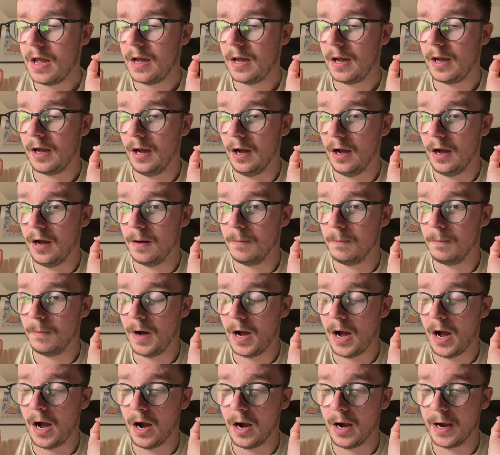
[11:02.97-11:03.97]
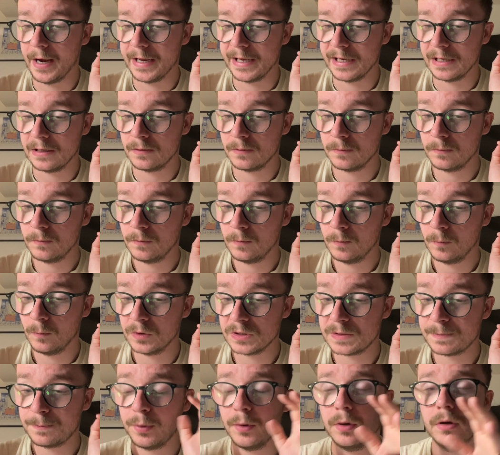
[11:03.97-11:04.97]
I
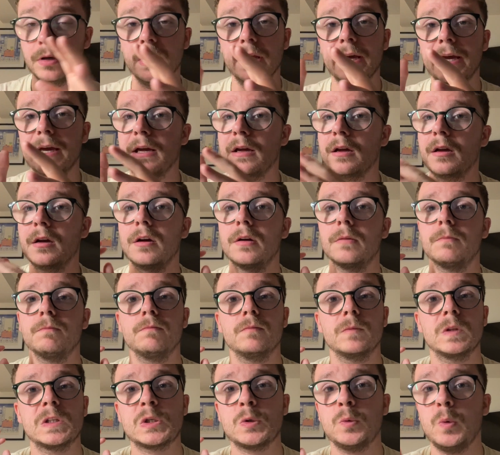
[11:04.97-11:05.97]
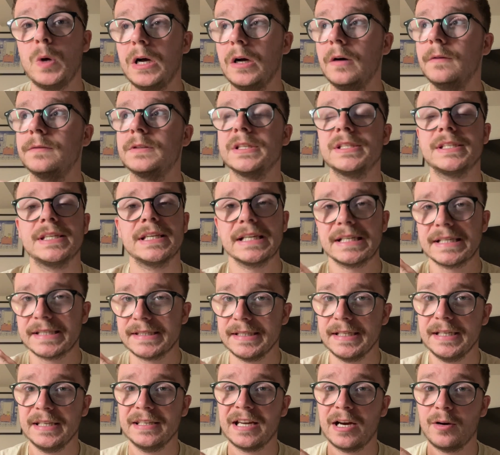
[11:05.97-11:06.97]
was pulling 12 to
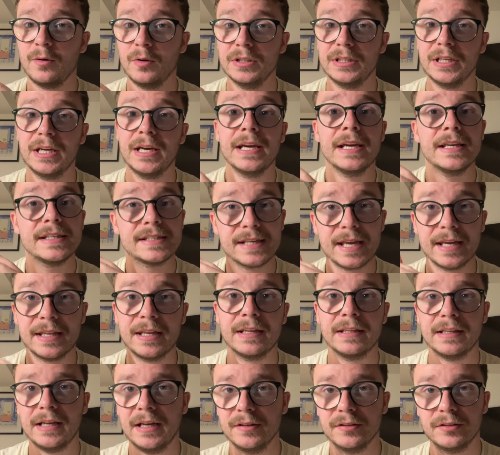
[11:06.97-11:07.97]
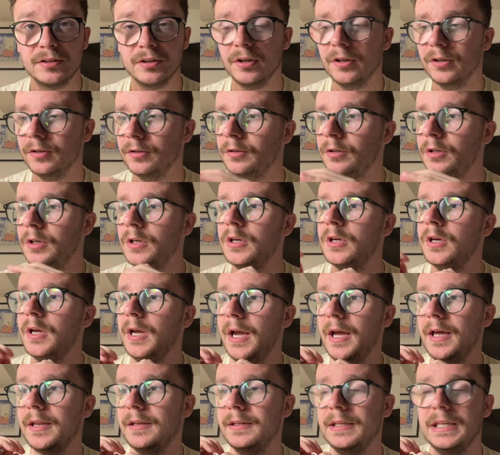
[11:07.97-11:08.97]
16 hour days getting that done,
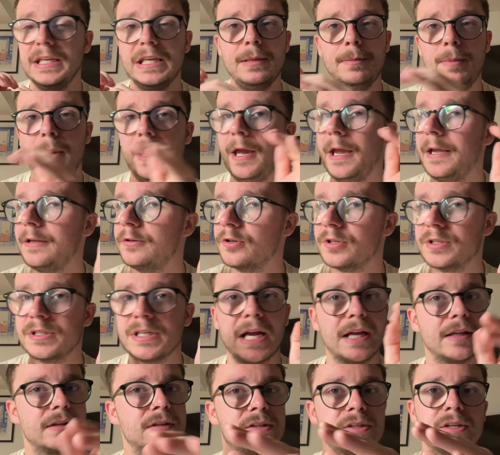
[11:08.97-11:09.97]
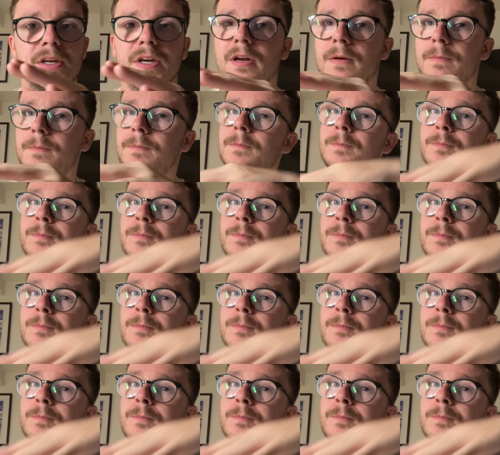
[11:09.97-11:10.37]
and eBay just had to